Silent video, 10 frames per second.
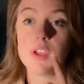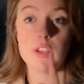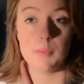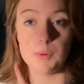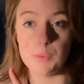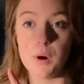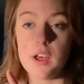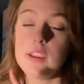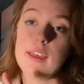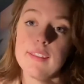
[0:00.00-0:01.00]
number
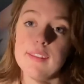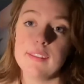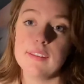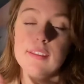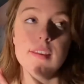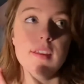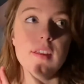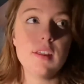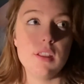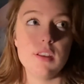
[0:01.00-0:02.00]
one, and then
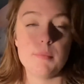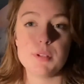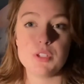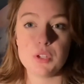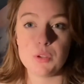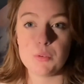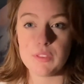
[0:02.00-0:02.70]
number two,